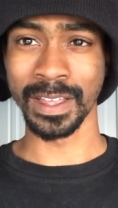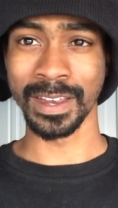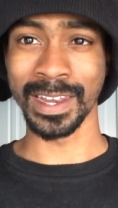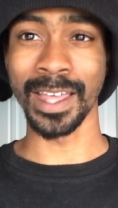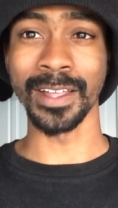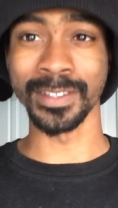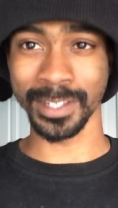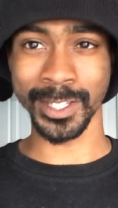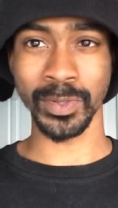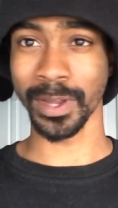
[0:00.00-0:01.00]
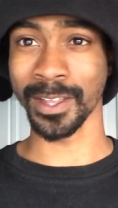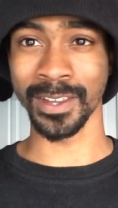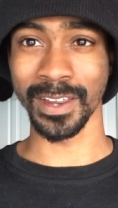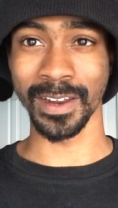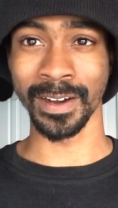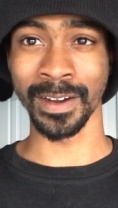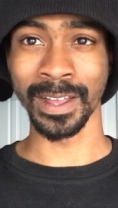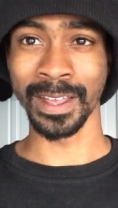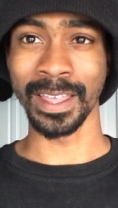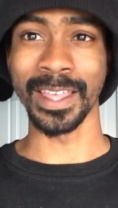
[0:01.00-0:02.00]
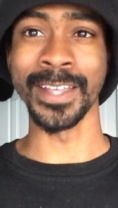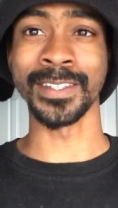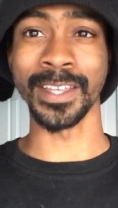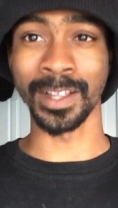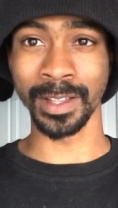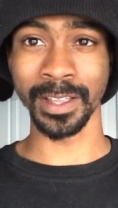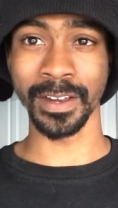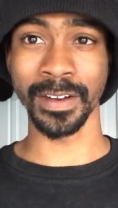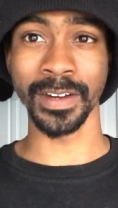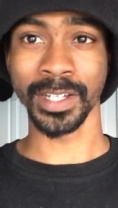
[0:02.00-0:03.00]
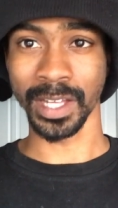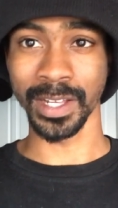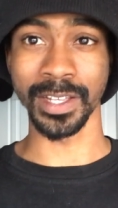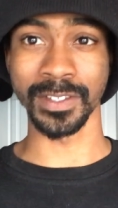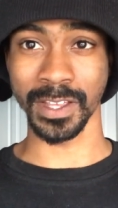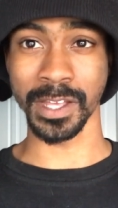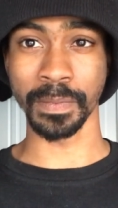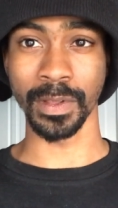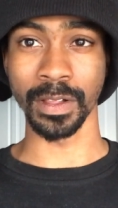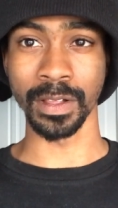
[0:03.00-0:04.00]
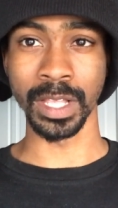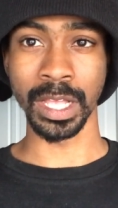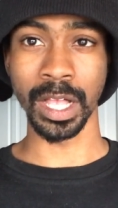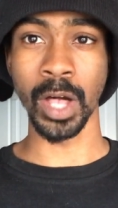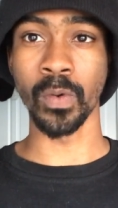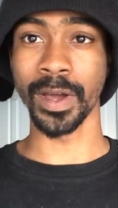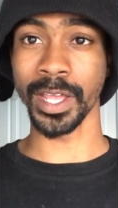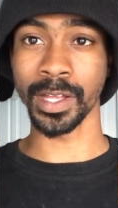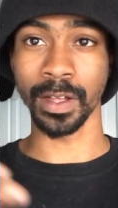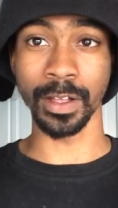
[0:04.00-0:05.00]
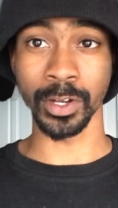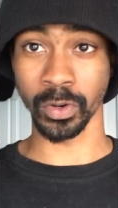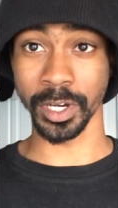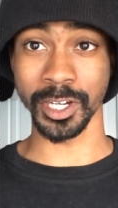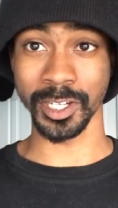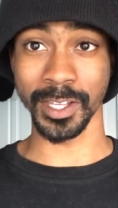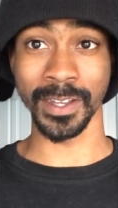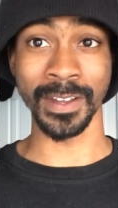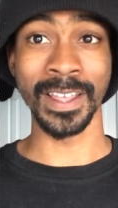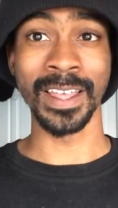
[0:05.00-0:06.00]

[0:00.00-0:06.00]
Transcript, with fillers: Now, this right here is a clear-cut example of what I call Christian